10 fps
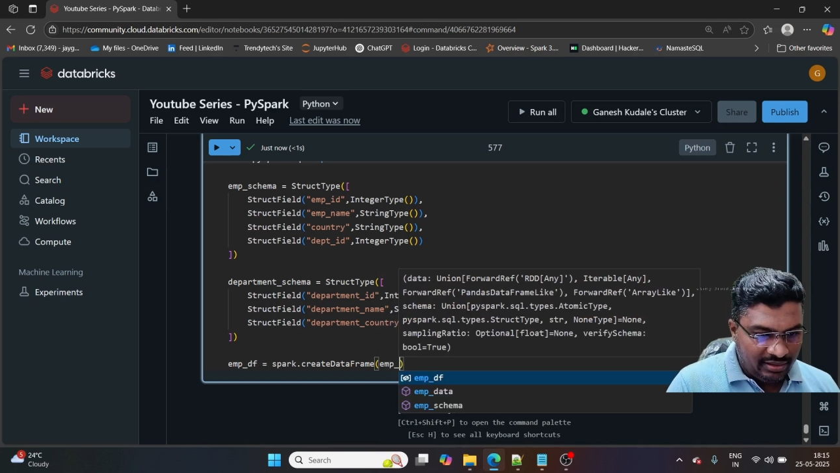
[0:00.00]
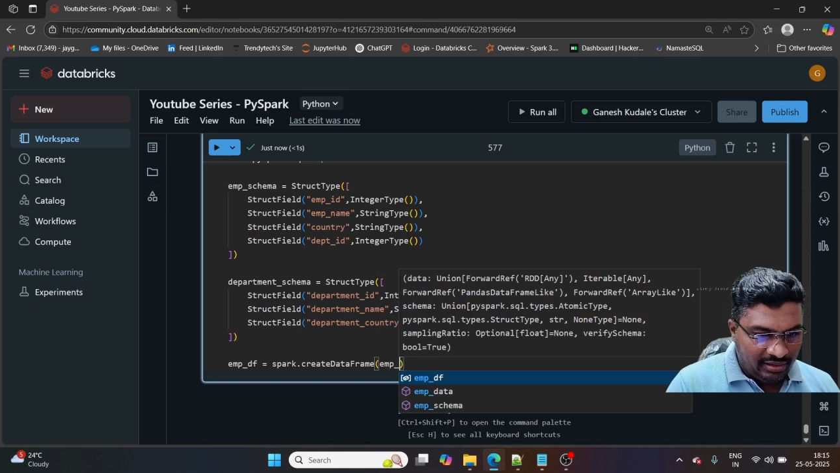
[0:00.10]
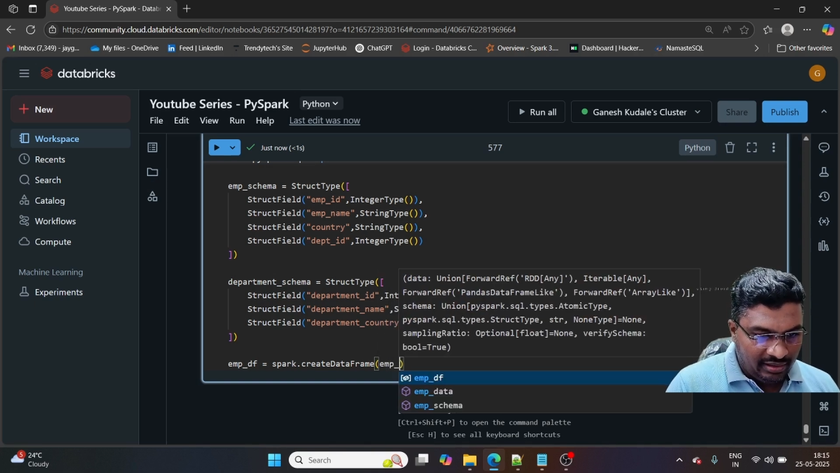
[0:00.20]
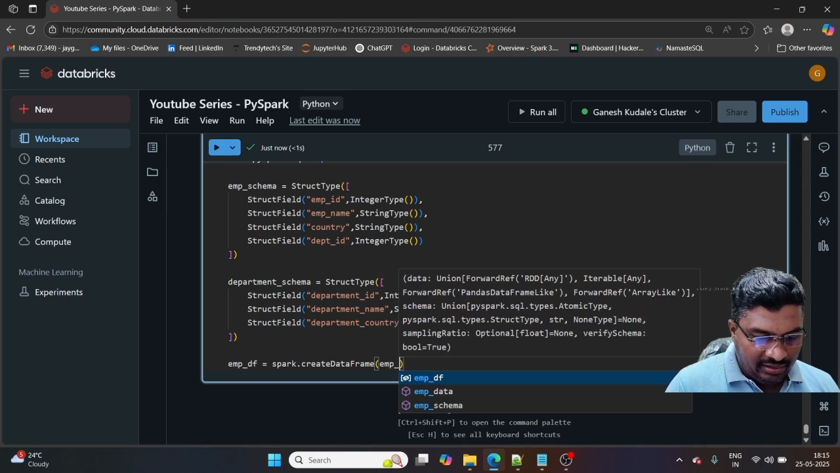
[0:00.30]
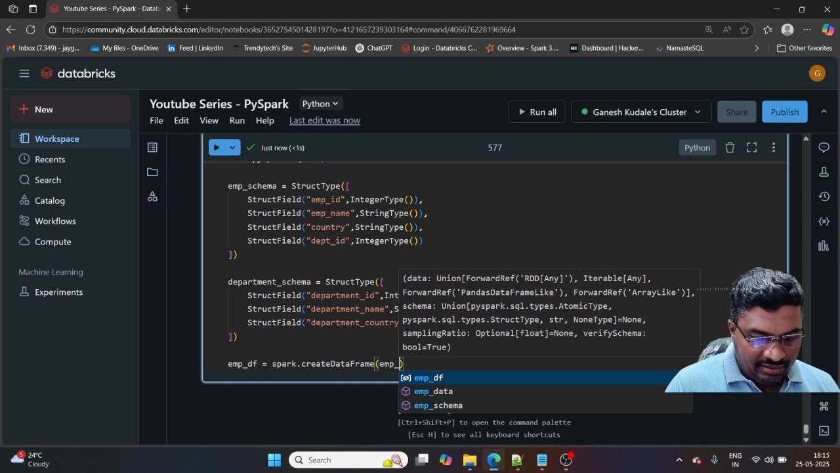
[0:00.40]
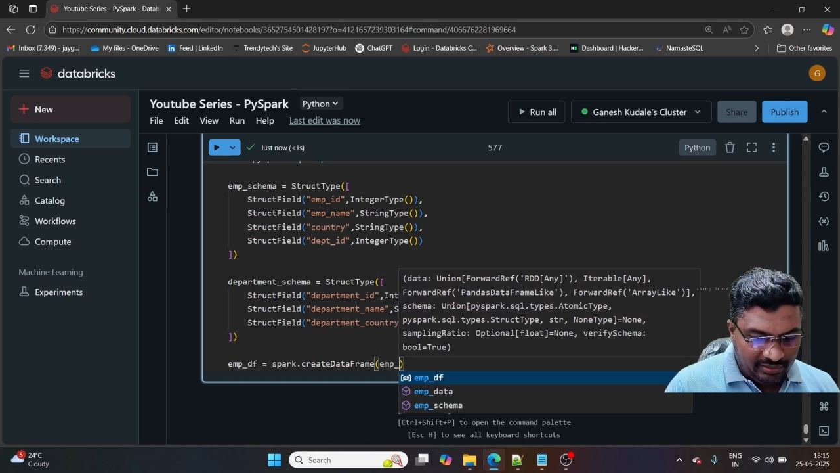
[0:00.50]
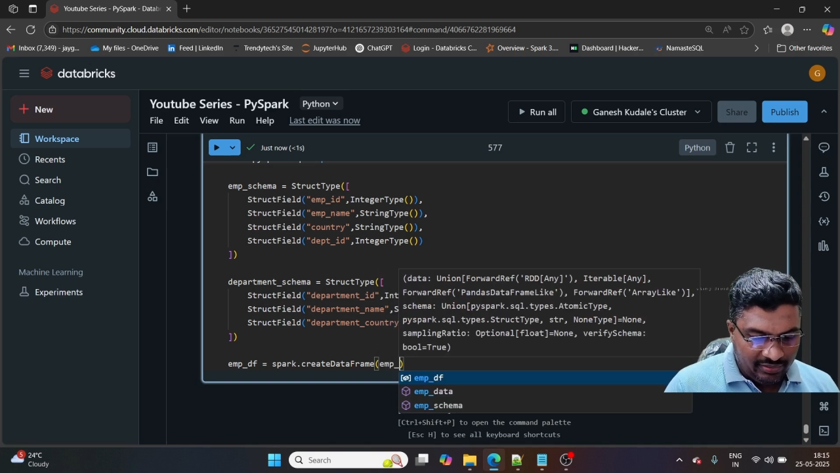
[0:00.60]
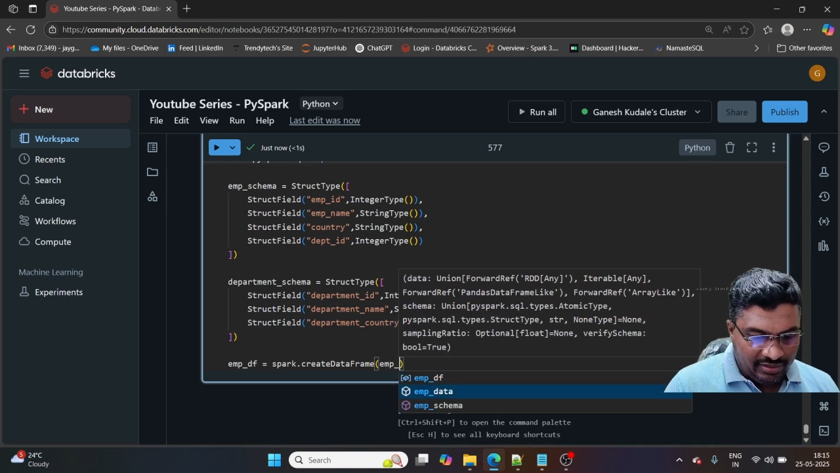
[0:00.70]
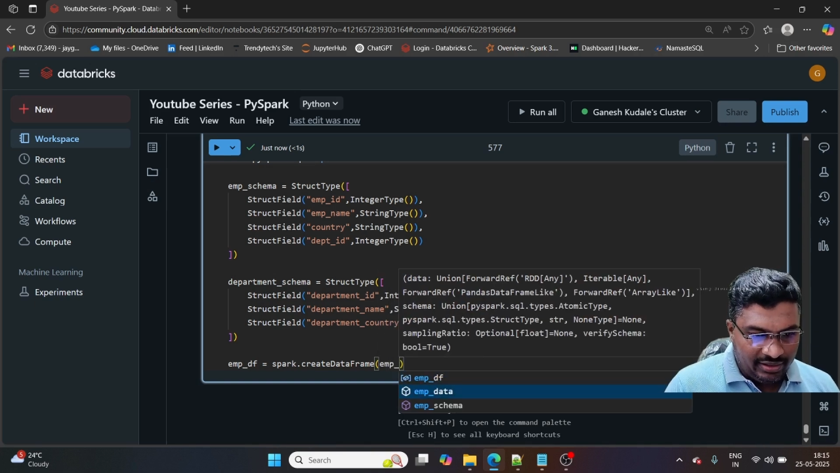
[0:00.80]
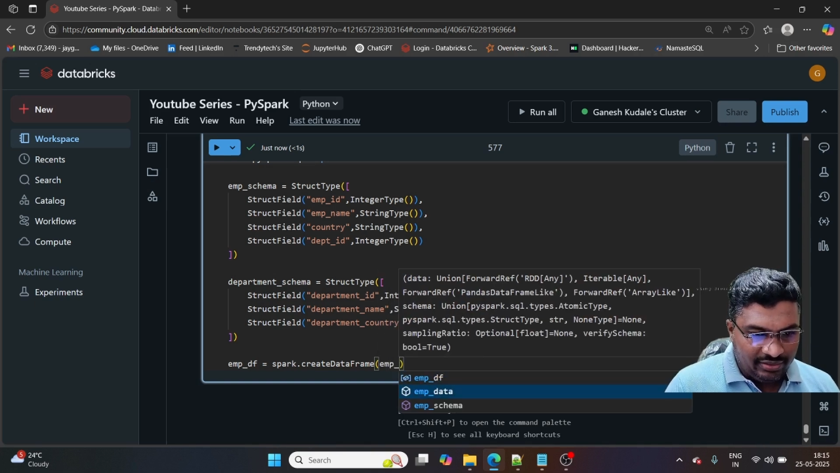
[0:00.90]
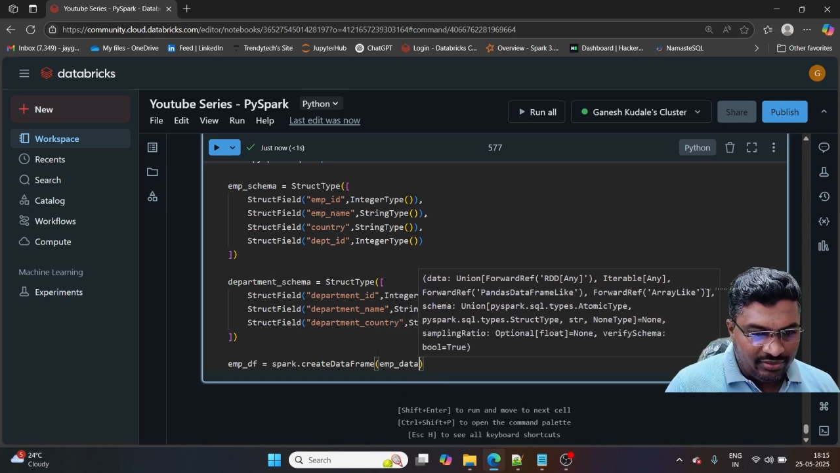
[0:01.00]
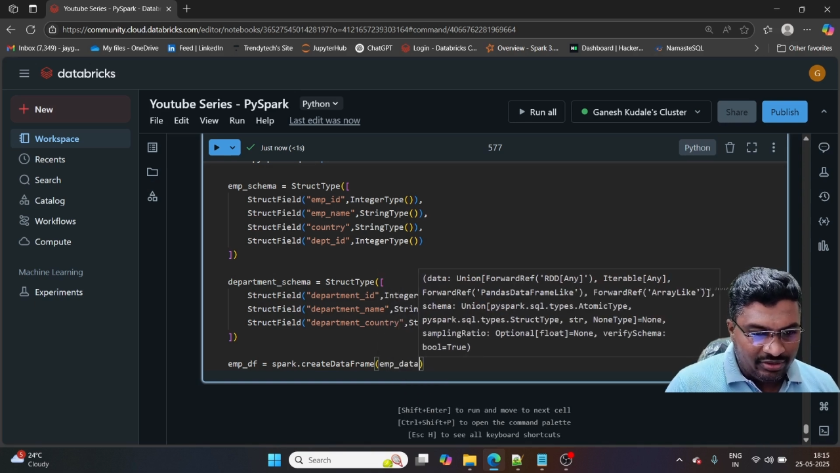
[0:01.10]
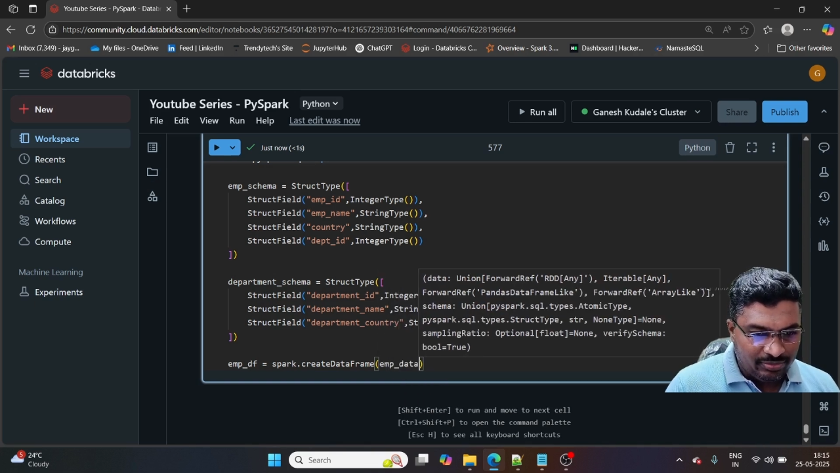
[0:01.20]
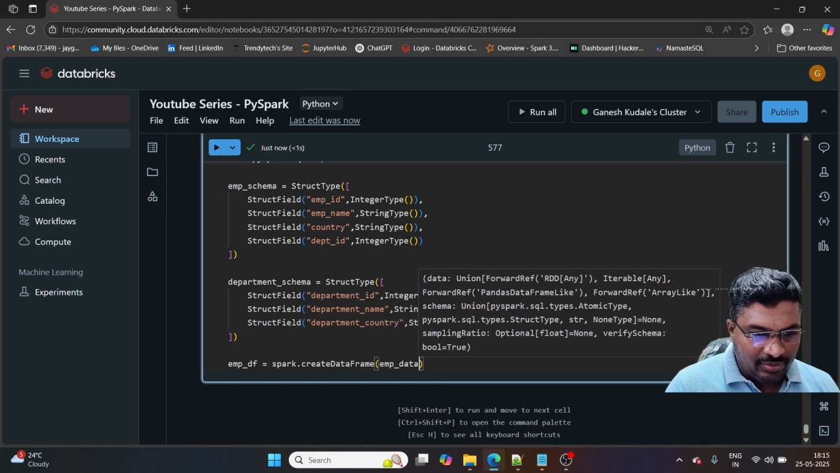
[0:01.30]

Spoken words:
it will take first